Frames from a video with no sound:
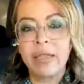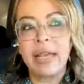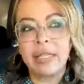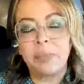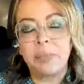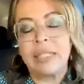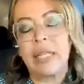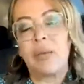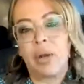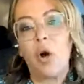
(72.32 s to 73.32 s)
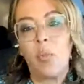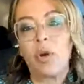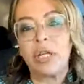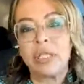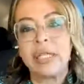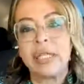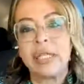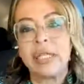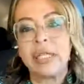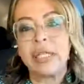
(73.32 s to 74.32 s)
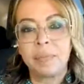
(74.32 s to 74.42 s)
That's basically what a home warranty is.